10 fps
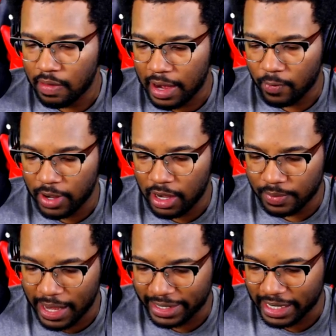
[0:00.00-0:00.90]
All right,
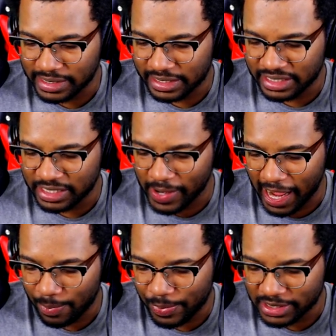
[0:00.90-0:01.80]
well, I guess let's see
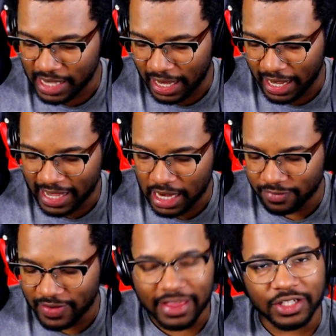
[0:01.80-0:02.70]
what happens. I
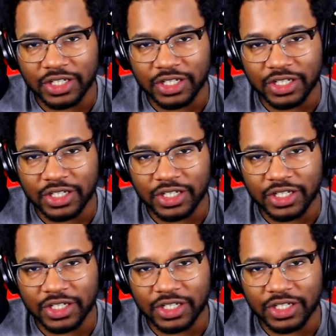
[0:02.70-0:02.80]
kind of got